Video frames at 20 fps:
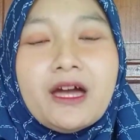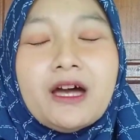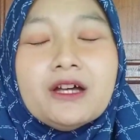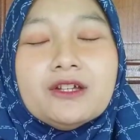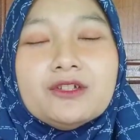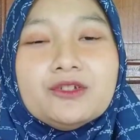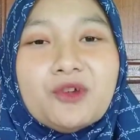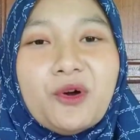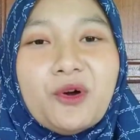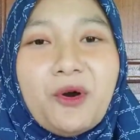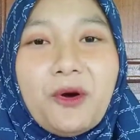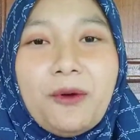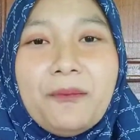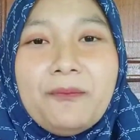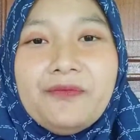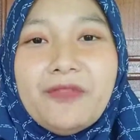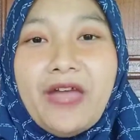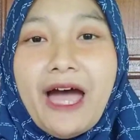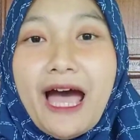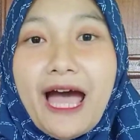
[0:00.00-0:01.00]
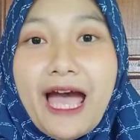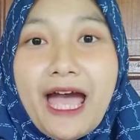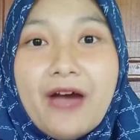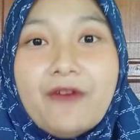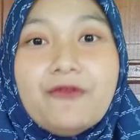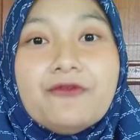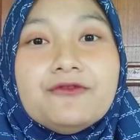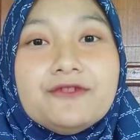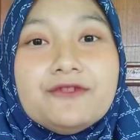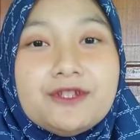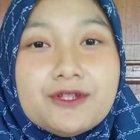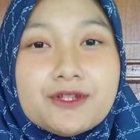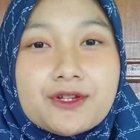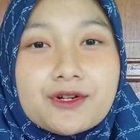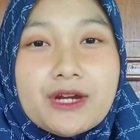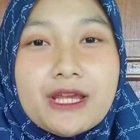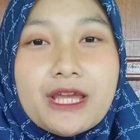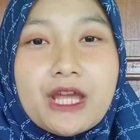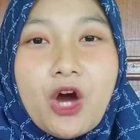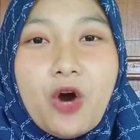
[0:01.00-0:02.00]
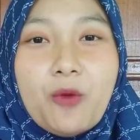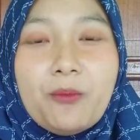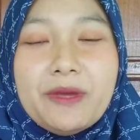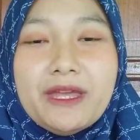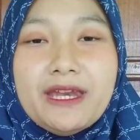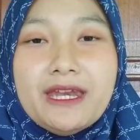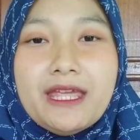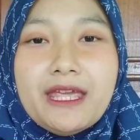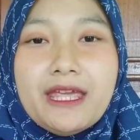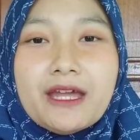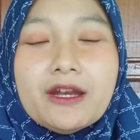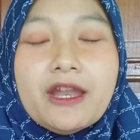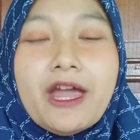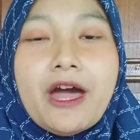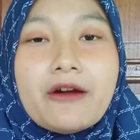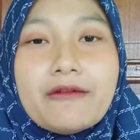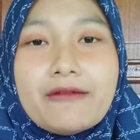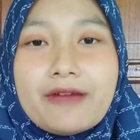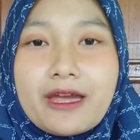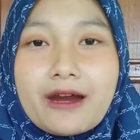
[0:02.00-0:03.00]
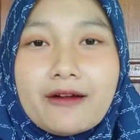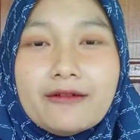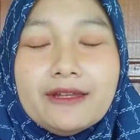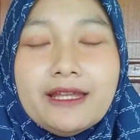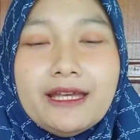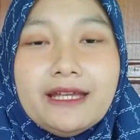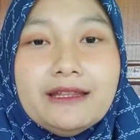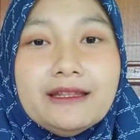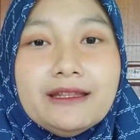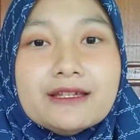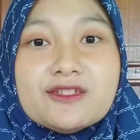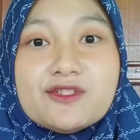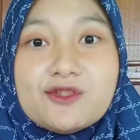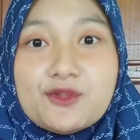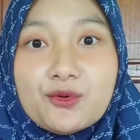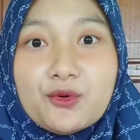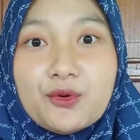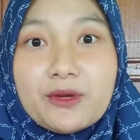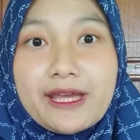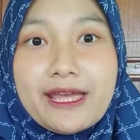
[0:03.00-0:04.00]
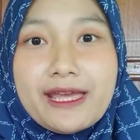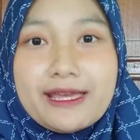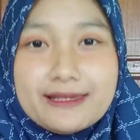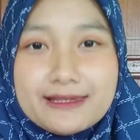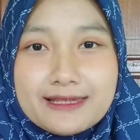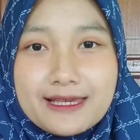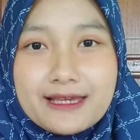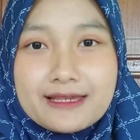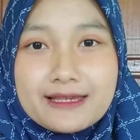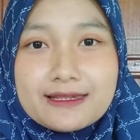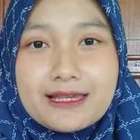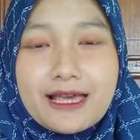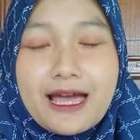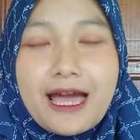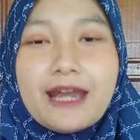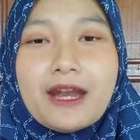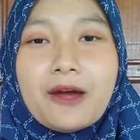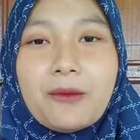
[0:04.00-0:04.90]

So I have 3 opinions regarding these 2 cases and